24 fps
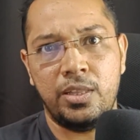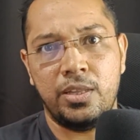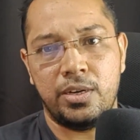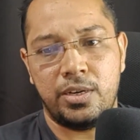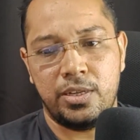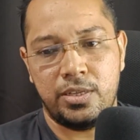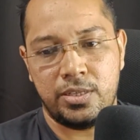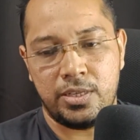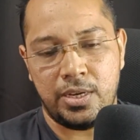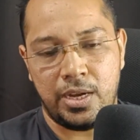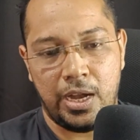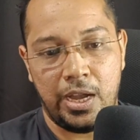that
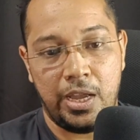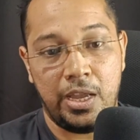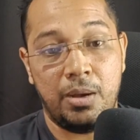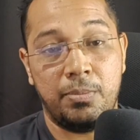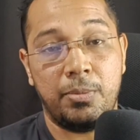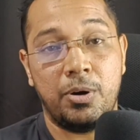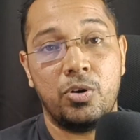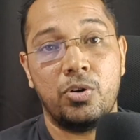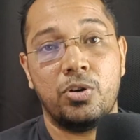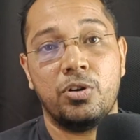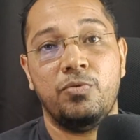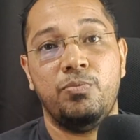is high
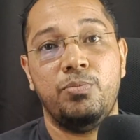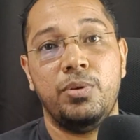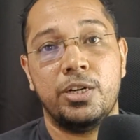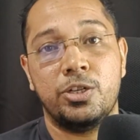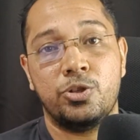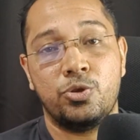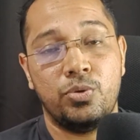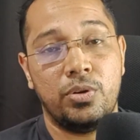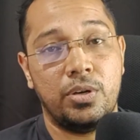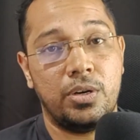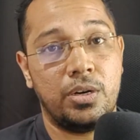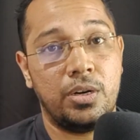amount of blood
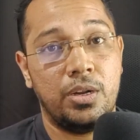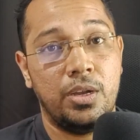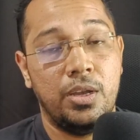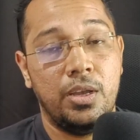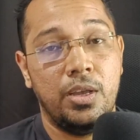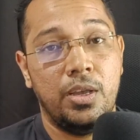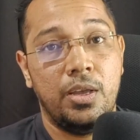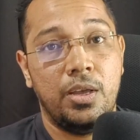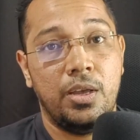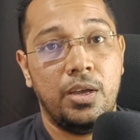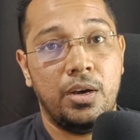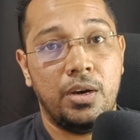sugar
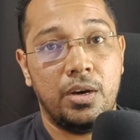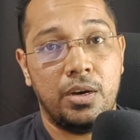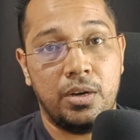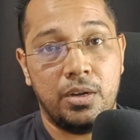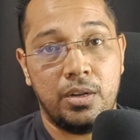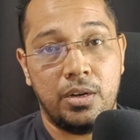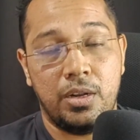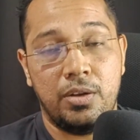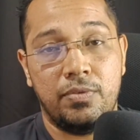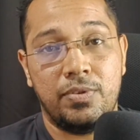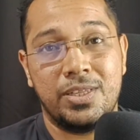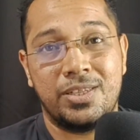
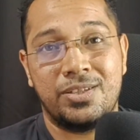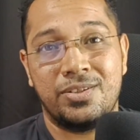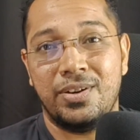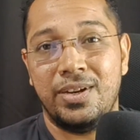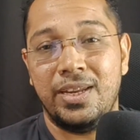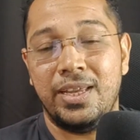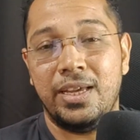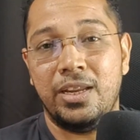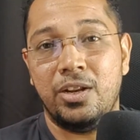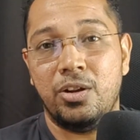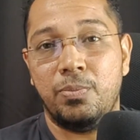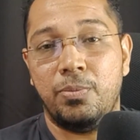levels
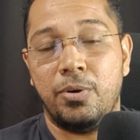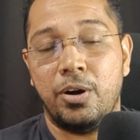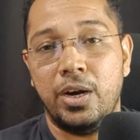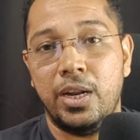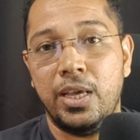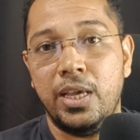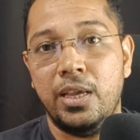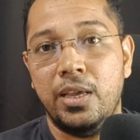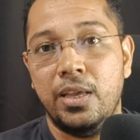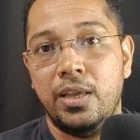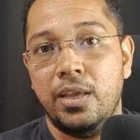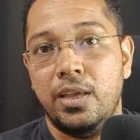running in your
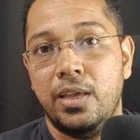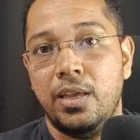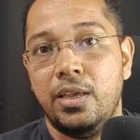body,